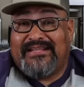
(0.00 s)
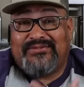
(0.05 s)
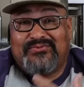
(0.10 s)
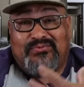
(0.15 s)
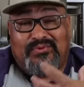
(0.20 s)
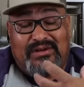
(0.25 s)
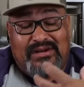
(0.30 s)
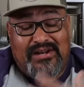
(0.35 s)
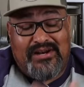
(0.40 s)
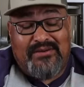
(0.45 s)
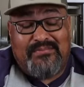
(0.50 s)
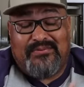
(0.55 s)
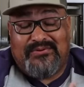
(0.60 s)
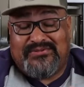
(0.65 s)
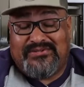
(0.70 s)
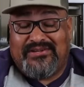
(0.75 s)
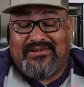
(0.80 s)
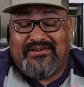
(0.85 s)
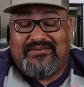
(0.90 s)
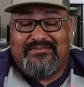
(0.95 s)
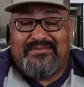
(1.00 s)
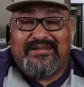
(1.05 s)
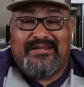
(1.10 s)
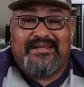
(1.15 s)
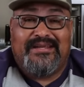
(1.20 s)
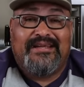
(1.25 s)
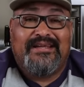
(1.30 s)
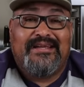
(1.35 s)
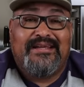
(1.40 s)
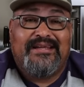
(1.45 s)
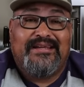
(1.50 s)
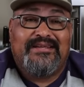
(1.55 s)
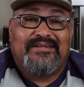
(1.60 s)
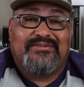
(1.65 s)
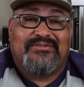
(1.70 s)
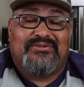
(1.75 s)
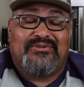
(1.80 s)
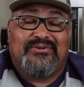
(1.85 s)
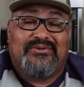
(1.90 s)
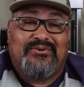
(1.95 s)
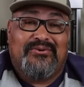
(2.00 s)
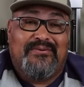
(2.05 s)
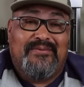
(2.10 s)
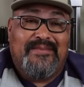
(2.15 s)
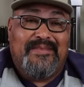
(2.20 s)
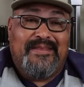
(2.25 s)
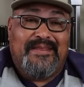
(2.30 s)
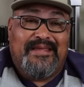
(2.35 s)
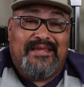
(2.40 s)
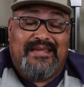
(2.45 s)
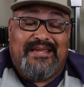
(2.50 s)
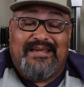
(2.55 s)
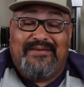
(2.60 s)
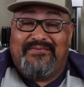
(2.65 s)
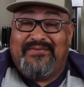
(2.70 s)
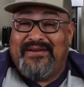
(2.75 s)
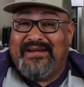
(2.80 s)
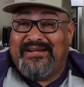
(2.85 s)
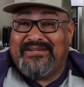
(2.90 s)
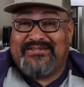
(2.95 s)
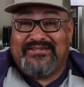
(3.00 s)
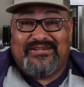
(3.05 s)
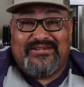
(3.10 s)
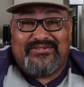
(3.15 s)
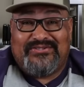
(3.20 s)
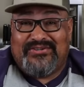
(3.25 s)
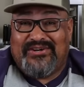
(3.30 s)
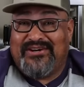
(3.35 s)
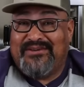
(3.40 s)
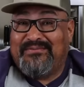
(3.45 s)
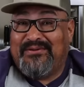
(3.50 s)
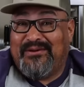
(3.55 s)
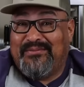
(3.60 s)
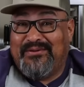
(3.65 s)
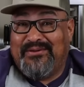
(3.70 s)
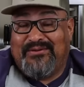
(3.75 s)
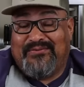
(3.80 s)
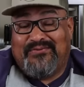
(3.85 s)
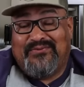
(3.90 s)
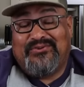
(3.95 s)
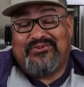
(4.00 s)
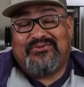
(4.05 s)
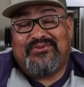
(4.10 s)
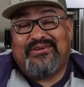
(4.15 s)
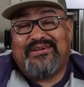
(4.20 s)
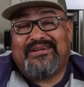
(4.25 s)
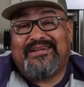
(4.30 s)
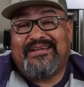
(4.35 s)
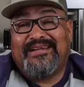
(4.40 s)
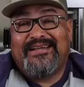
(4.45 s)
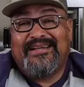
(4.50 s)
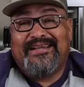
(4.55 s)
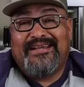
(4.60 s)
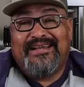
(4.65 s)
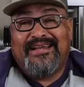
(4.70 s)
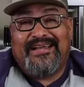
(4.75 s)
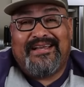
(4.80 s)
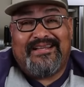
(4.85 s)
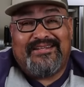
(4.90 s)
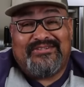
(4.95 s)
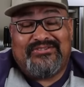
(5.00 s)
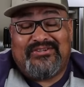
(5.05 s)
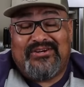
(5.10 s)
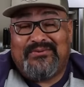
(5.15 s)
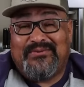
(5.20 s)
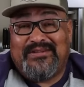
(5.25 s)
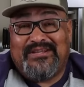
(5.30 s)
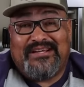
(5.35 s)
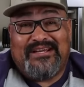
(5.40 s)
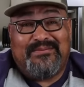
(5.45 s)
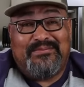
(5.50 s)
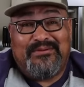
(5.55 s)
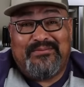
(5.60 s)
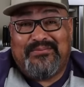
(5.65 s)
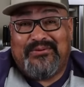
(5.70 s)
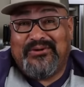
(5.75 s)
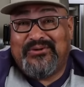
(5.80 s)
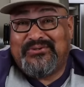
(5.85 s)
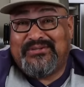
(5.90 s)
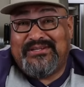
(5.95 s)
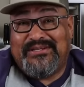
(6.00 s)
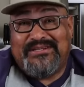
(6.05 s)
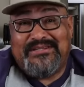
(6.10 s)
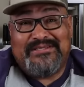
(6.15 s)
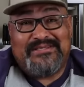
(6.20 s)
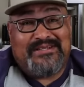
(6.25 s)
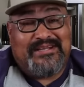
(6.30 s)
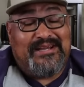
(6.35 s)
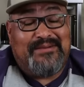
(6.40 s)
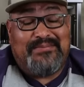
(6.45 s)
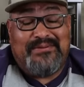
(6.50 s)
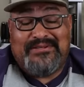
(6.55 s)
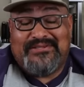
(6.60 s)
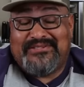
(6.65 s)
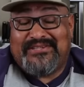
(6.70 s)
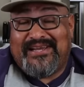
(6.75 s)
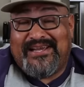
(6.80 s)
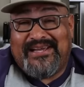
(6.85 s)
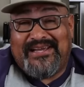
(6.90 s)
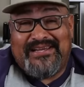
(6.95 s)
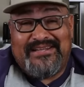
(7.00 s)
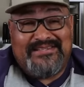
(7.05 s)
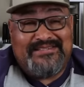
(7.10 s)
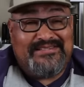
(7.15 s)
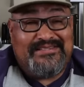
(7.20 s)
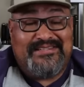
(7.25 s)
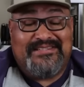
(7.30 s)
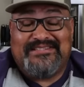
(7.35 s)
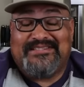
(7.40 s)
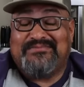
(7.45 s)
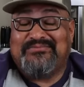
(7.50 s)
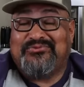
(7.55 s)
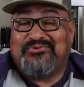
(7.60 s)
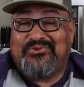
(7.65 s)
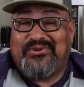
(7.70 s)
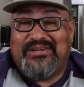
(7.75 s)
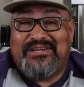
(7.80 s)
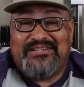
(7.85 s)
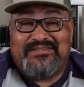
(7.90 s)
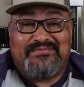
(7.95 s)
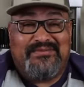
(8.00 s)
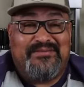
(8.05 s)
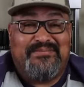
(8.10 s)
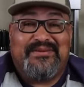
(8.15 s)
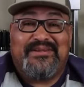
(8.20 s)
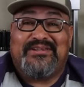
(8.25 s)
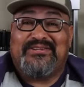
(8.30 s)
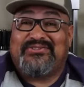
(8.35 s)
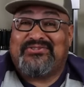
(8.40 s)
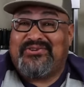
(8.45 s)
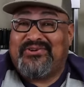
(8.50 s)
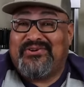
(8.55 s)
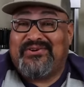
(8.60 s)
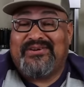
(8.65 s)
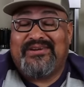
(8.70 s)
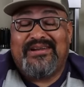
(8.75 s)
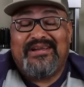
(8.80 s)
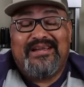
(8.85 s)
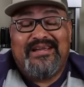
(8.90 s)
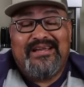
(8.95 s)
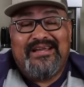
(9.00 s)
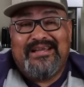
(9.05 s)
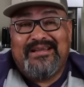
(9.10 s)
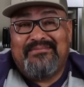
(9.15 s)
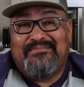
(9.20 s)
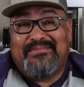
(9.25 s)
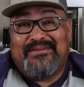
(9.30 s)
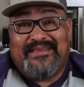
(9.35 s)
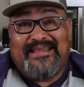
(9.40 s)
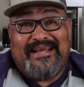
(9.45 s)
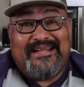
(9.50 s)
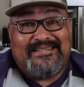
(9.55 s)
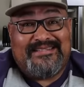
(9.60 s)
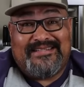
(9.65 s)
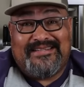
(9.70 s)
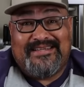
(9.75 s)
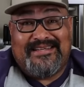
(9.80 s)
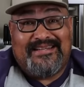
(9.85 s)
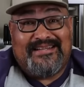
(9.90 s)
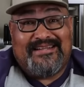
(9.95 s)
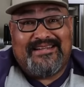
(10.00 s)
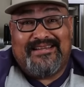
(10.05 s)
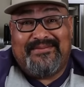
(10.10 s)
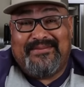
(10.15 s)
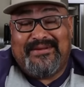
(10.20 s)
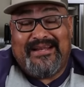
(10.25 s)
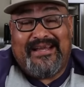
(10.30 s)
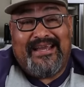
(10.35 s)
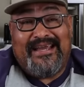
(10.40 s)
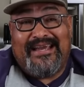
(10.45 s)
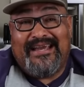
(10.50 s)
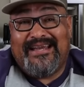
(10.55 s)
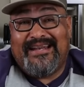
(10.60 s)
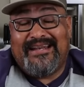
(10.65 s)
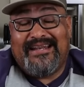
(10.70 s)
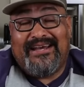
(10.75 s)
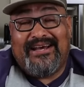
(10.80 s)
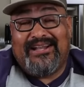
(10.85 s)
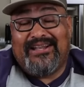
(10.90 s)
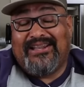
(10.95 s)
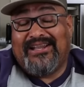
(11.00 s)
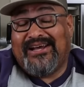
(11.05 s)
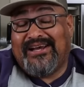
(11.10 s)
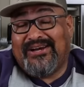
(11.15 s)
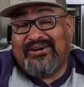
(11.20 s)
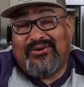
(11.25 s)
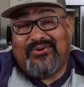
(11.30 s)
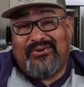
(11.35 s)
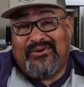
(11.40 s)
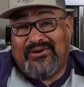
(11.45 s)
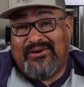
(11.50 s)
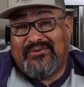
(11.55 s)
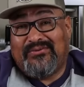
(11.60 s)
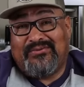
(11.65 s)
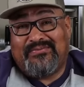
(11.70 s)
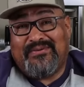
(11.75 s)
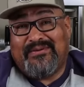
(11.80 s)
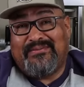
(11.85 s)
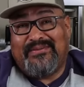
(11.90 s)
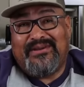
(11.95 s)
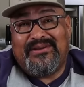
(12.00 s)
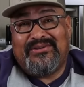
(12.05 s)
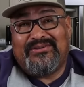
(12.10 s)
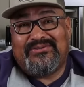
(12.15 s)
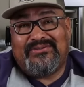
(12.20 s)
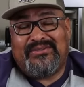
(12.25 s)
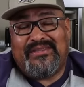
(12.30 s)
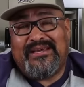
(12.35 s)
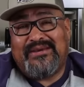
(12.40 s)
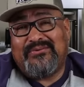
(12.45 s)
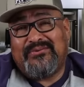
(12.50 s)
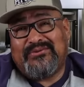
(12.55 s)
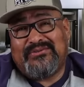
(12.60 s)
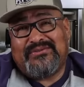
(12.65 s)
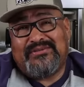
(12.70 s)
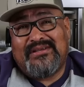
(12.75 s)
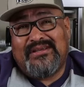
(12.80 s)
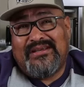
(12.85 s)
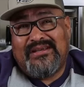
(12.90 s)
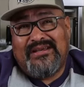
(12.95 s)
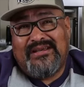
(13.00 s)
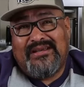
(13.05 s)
That's 100% on me. So if you guys are gonna start a barbecue food truck, again, start with a couple of proteins, a couple of sides, and some drinks, maybe a dessert, but that's it. I mean, I had a lot going on with my menu, so that was